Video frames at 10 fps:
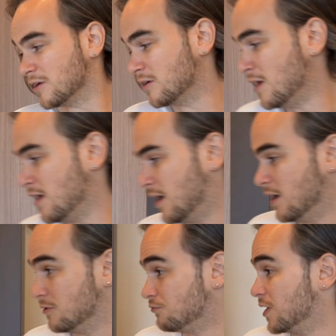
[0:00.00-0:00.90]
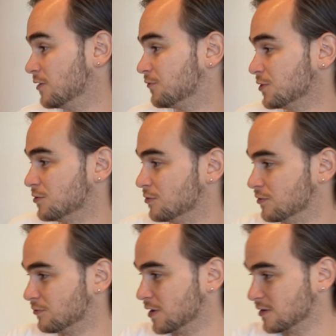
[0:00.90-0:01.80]
there ready for you
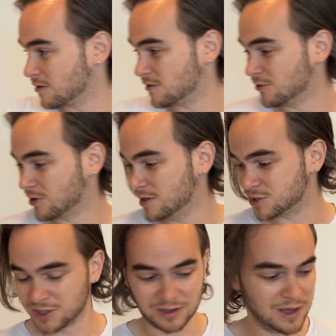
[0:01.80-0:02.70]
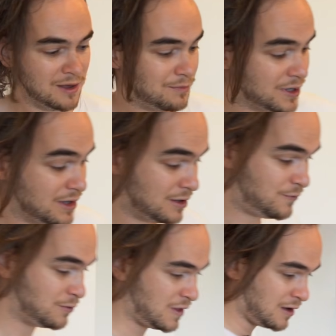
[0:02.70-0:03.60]
right next to your kitchen. But if
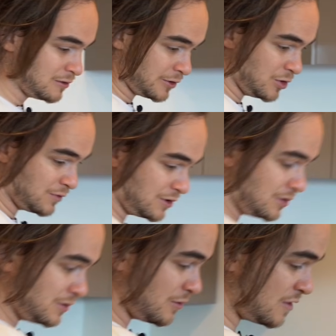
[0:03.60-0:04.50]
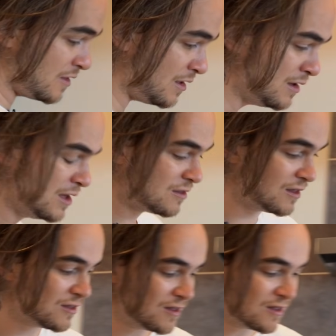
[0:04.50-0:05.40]
you take a look over here, you'll see, since